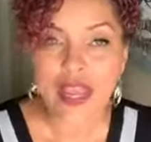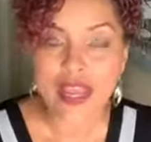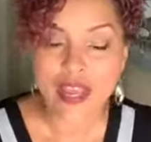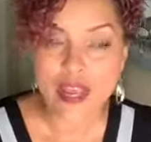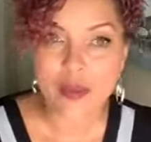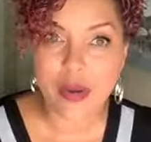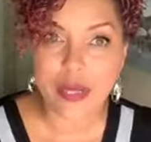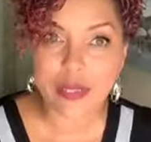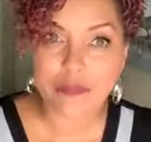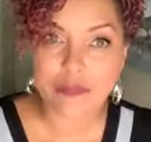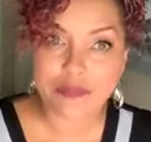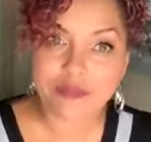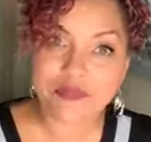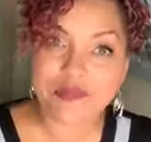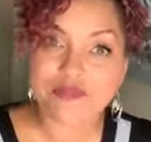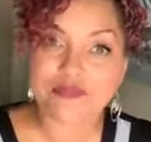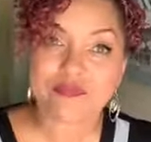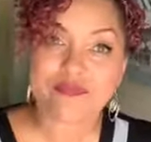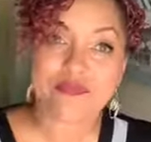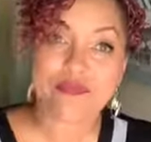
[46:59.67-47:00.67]
Anyway,
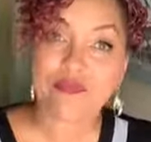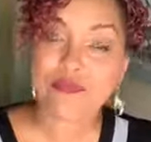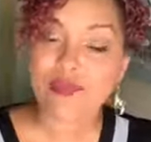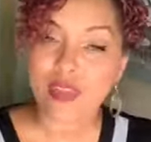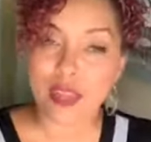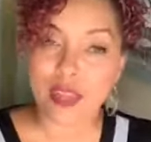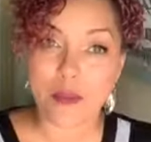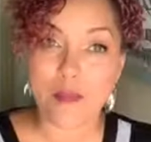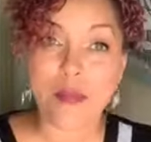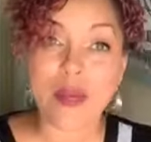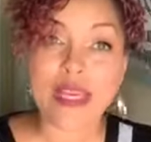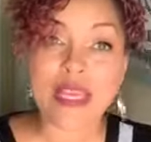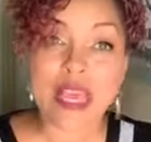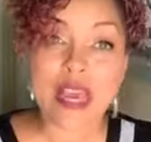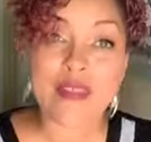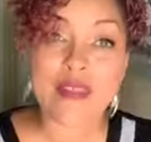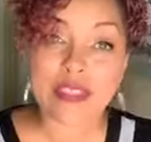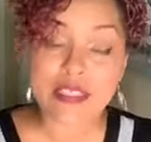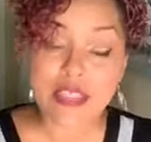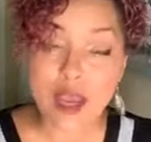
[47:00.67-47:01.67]

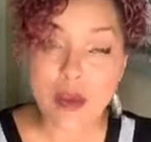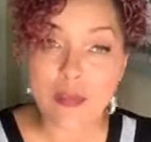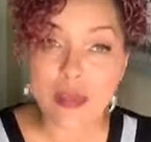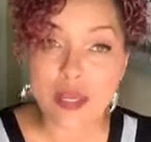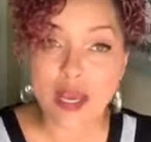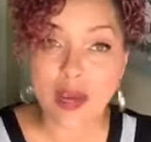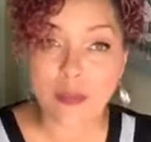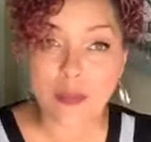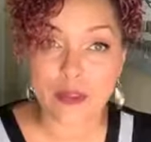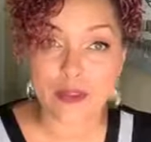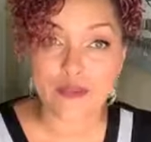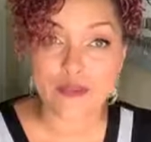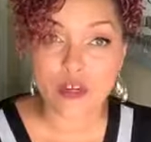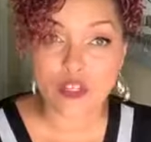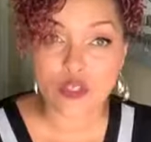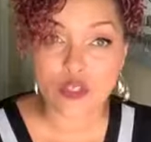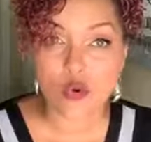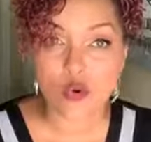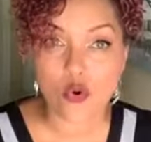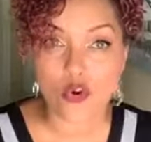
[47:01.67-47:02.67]
but yeah, that's coming up at the
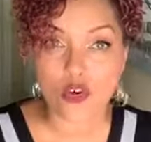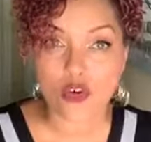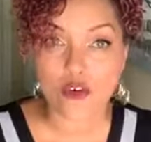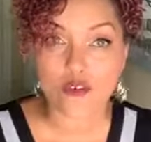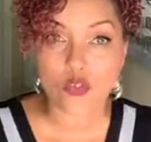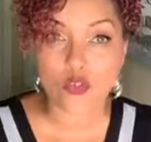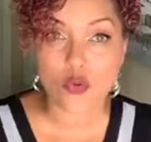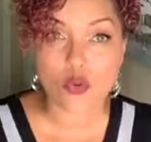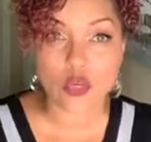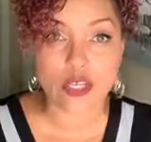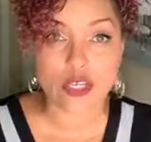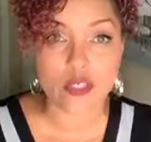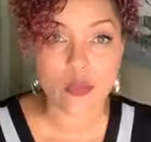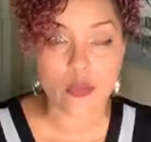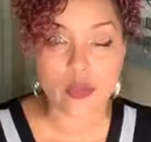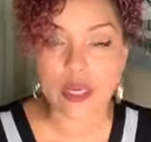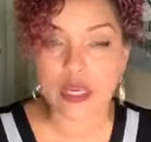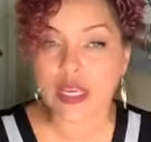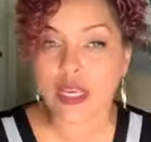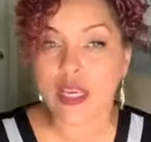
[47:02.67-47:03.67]
first quarter of
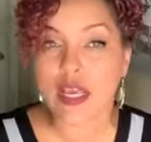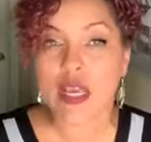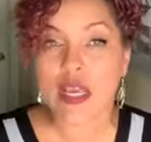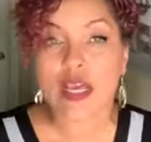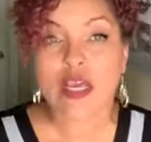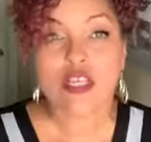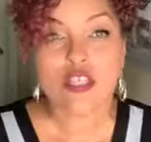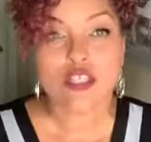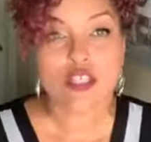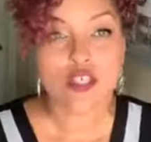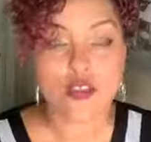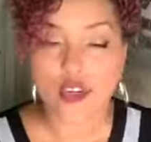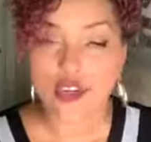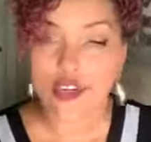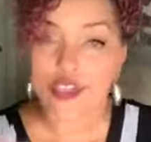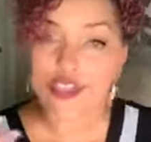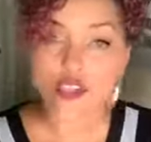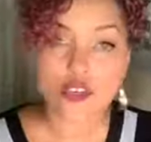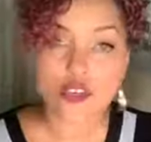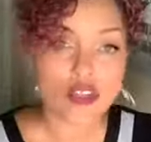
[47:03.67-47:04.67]
2020. So
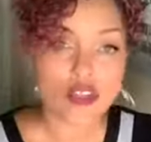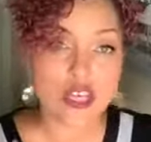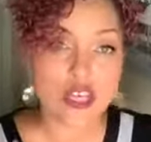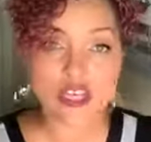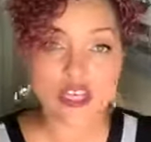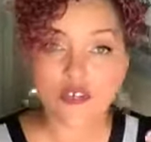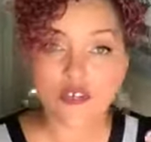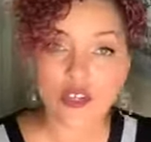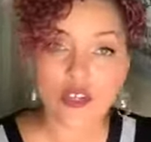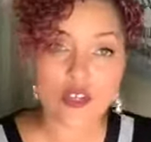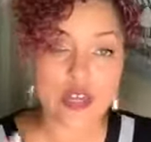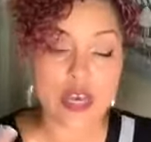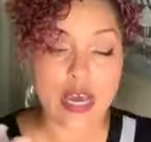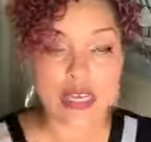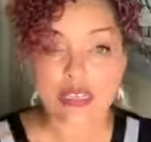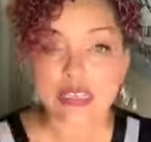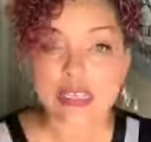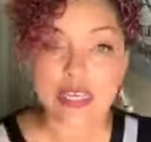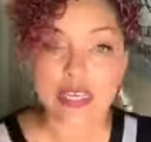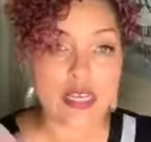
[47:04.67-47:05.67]
there's two things for you
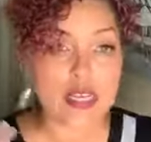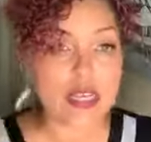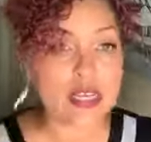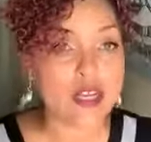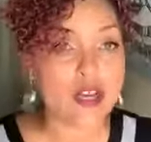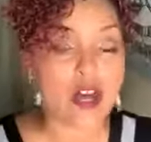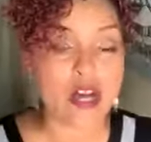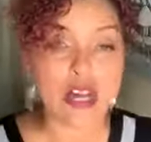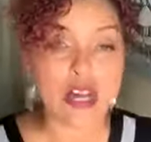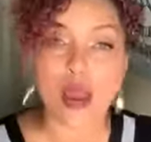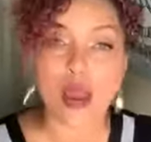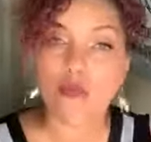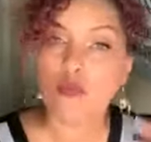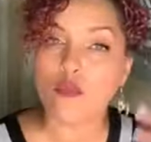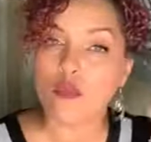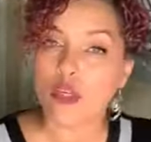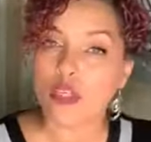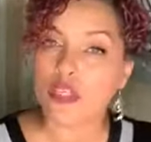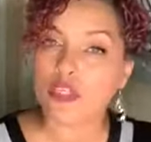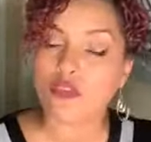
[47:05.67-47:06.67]
guys to get in on.
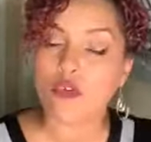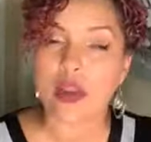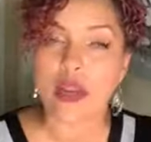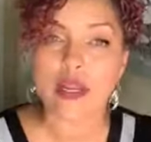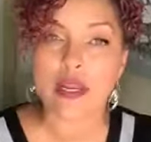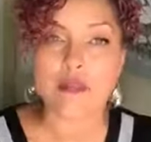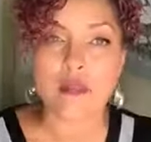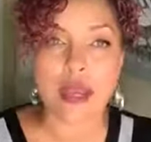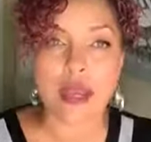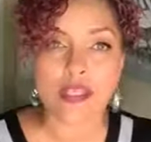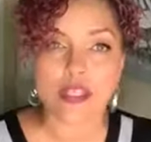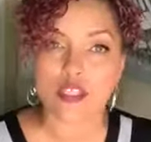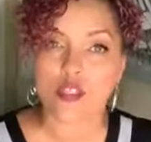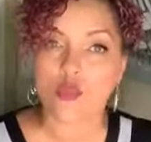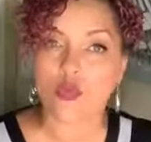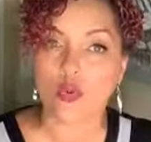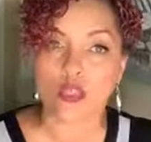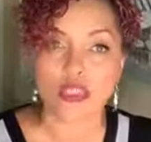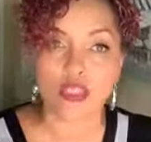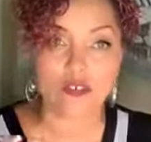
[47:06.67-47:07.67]
I'm really trying to make
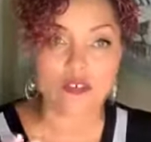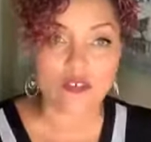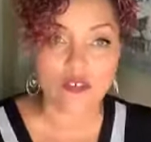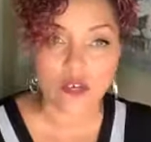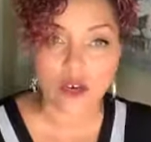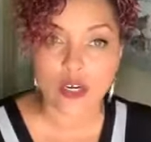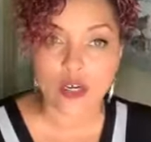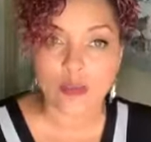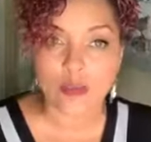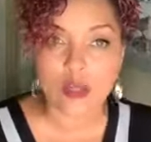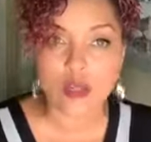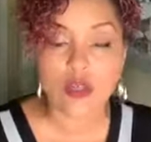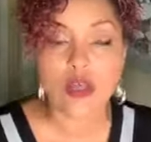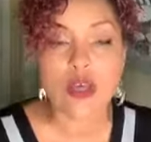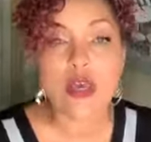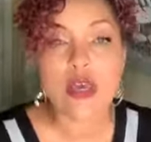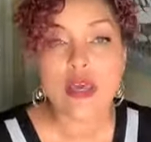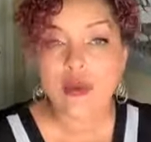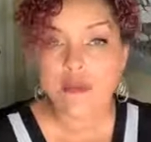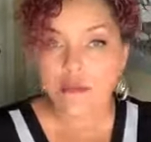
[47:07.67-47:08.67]
this where it's
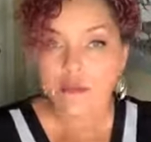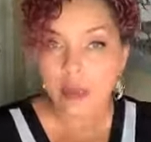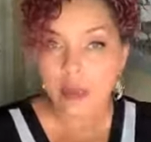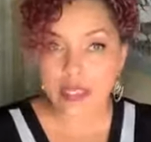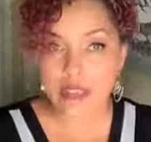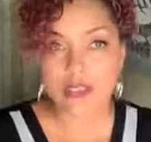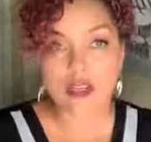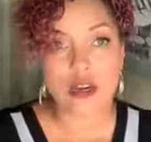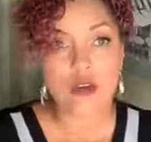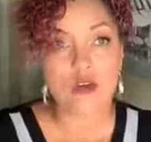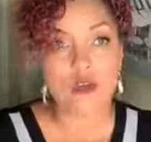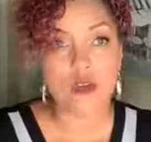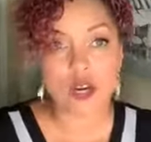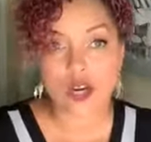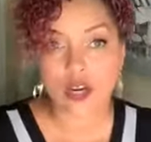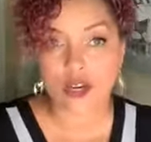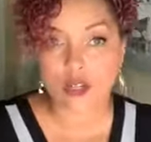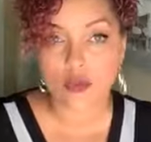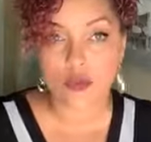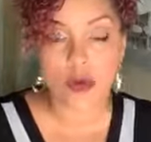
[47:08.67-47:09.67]
affordable based on
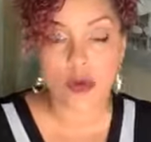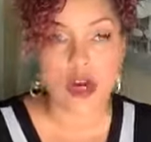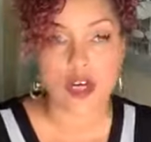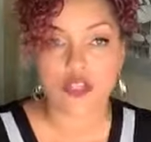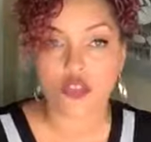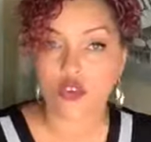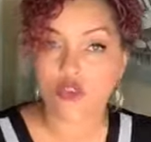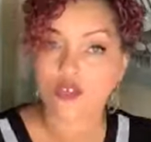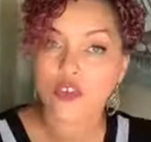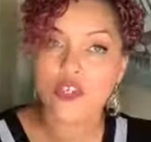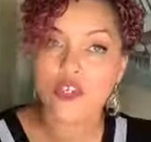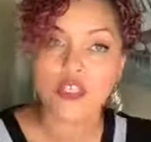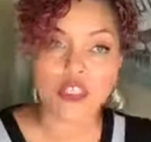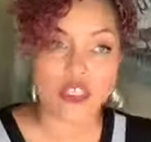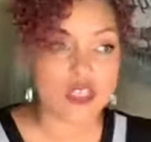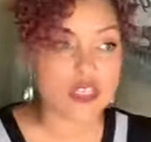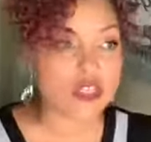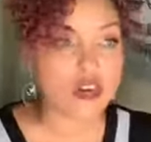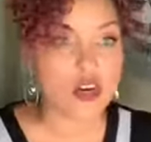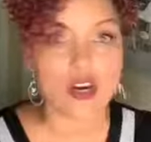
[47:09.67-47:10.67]
where you are. So if you're
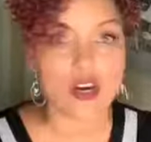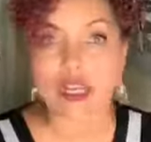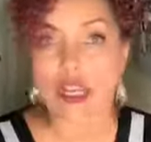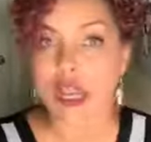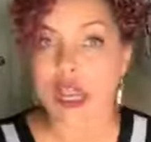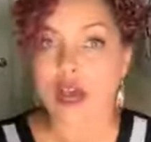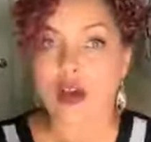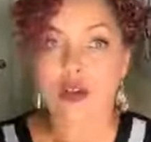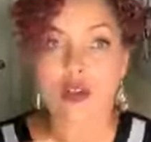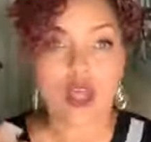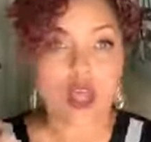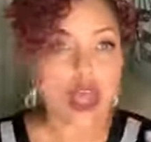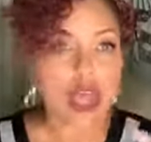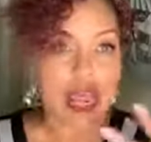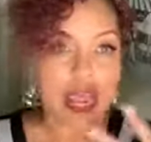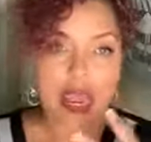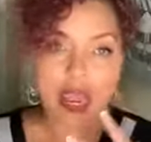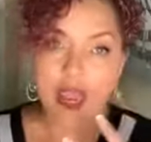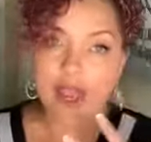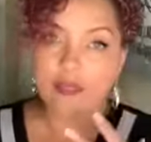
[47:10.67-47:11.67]
just starting out
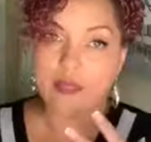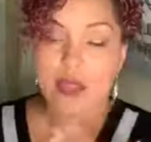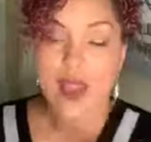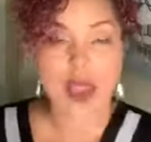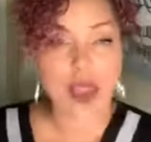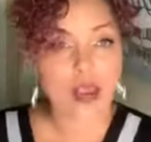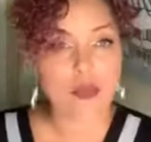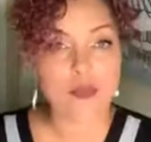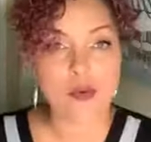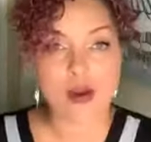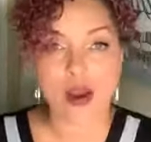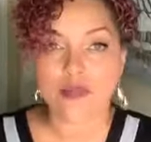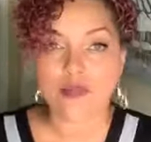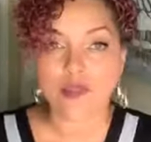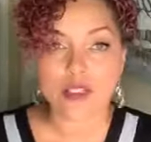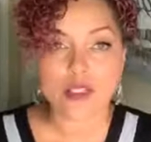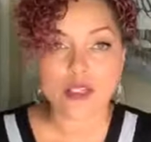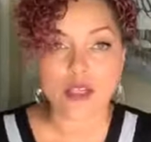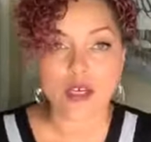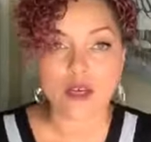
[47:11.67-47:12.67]
and the high
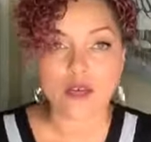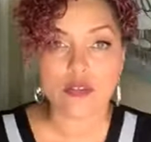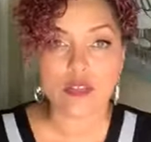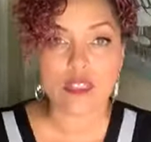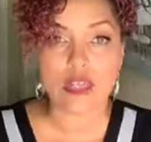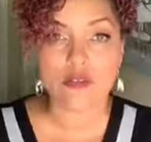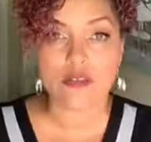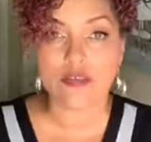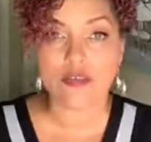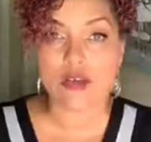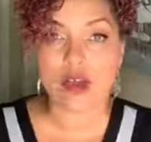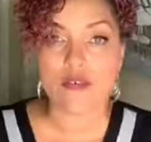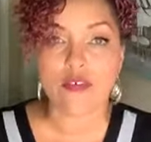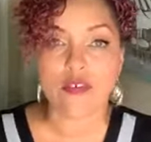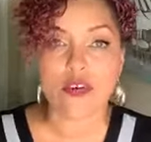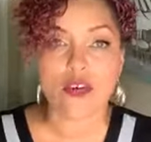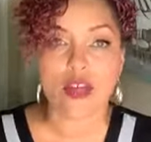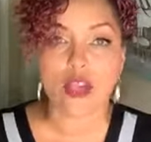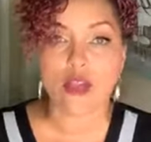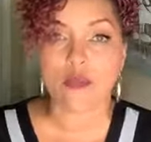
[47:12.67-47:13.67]
profit zone
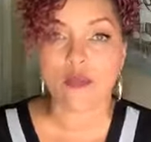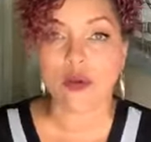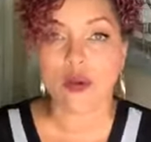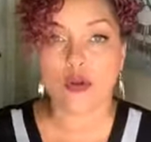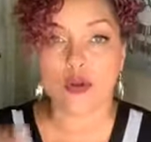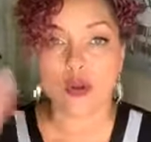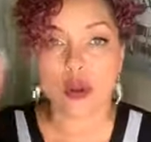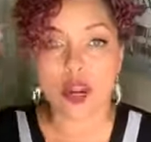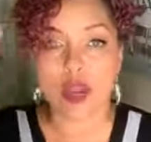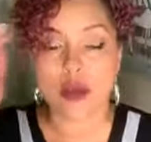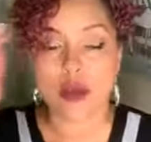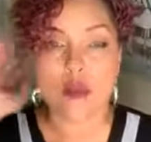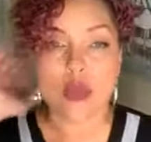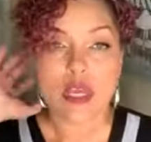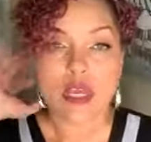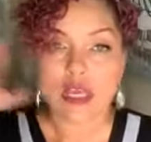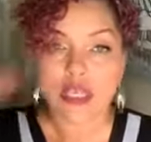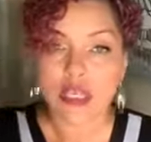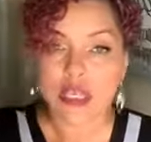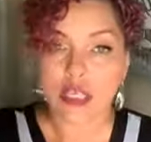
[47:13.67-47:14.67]
$7,500
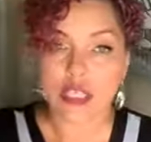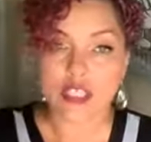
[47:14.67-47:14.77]
program